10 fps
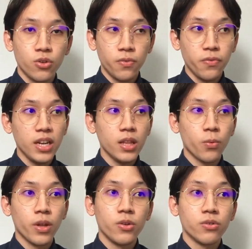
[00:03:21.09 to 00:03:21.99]
You feel it
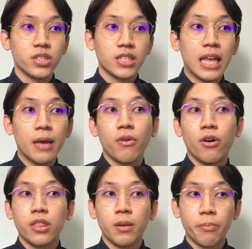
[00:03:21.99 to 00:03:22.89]
when you slam
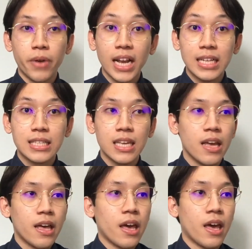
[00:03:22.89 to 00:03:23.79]
on the brakes,
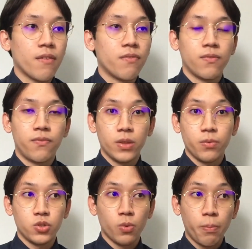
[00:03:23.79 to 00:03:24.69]
have a fight
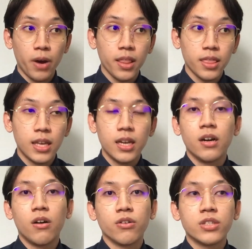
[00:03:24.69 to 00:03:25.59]
with your
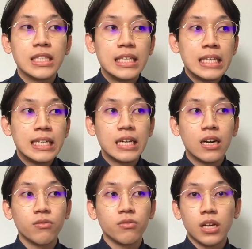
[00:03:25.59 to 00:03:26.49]
partner, or ski
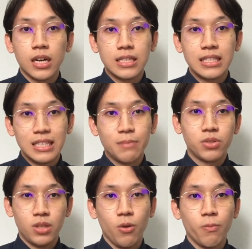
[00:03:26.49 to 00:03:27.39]
down a steep
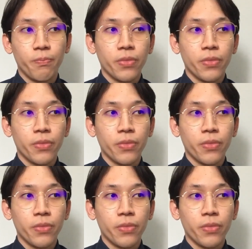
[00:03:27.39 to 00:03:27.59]
slope.